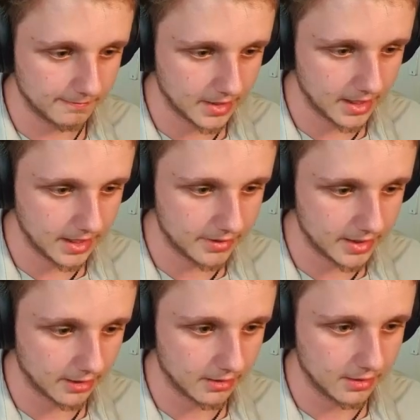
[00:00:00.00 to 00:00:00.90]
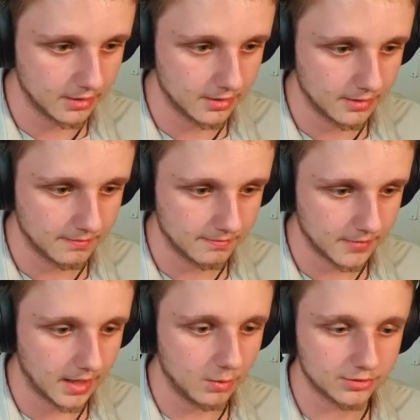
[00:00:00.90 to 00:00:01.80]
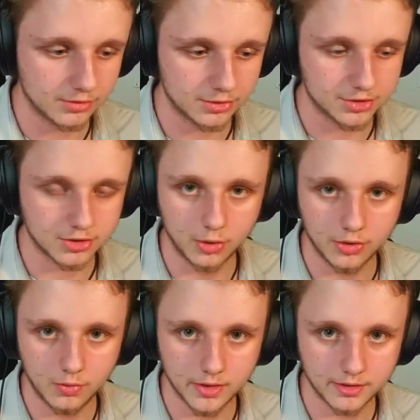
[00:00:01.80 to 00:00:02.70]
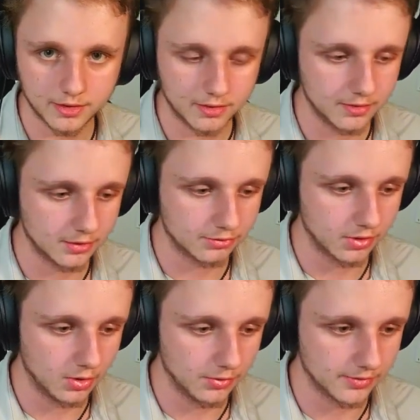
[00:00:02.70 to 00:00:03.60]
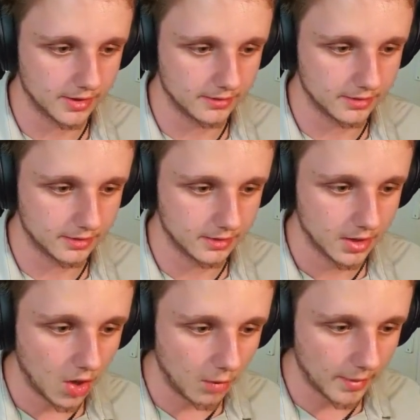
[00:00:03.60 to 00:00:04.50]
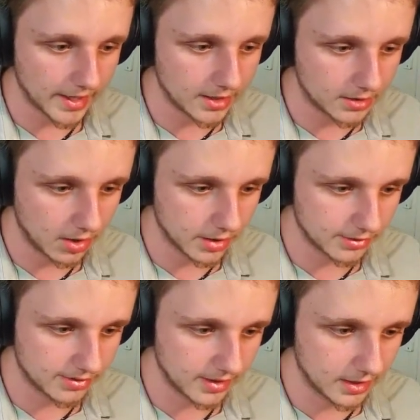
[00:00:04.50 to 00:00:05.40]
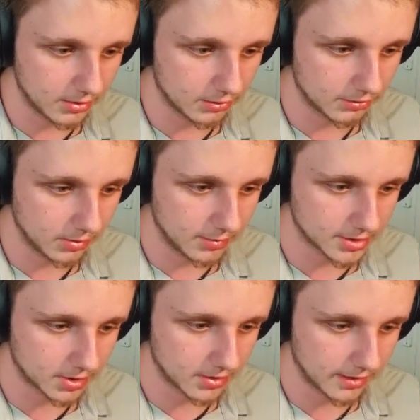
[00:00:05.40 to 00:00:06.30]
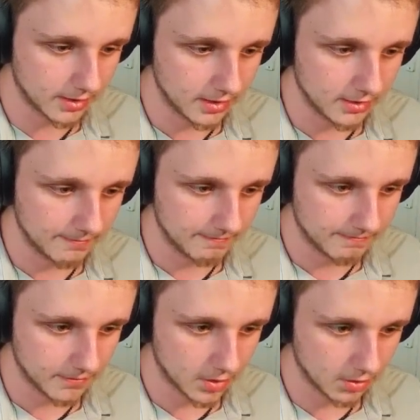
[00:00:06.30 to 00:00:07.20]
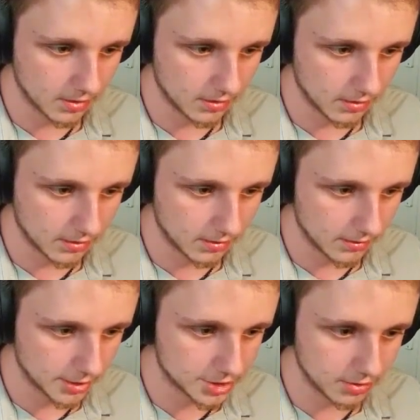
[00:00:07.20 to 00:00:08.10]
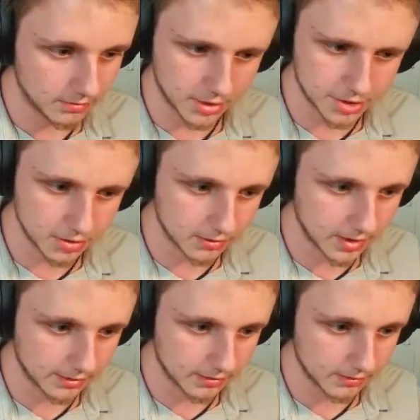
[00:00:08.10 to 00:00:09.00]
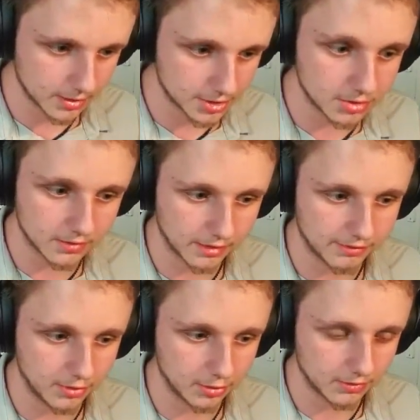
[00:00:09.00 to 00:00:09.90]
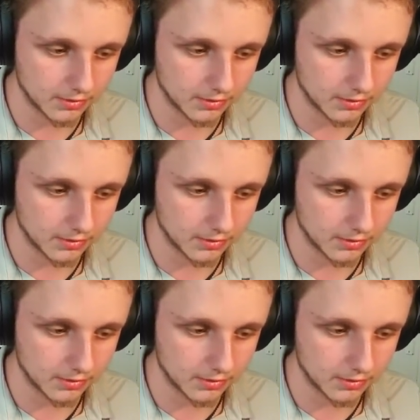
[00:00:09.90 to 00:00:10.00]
Leave it here. I wanted to show you with the salt and the... Oh my god, thank you so much. Okay. Look. It should get food.